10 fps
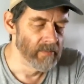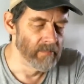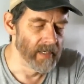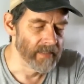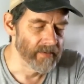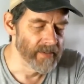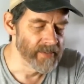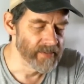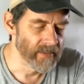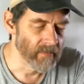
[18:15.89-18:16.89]
But this
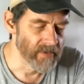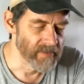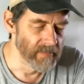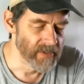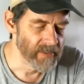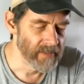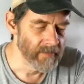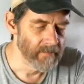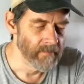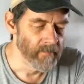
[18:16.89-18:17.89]
is the transmission,
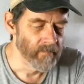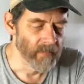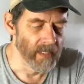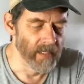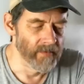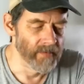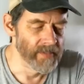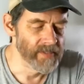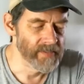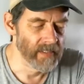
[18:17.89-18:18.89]
and
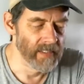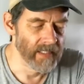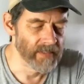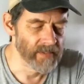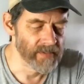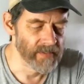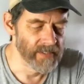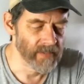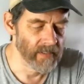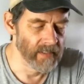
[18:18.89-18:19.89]
this is the linkages.
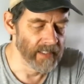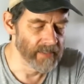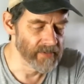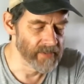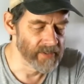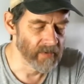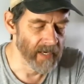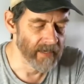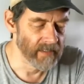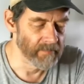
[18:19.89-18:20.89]
These are the linkages, these
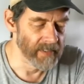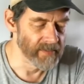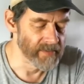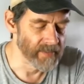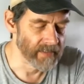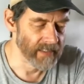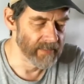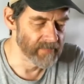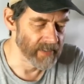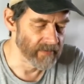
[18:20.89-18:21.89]
triangular pieces that
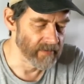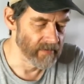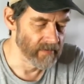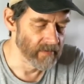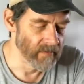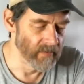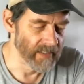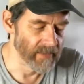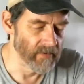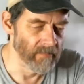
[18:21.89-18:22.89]
keeps it
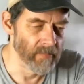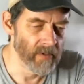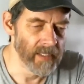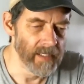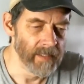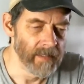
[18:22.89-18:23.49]
connected to the body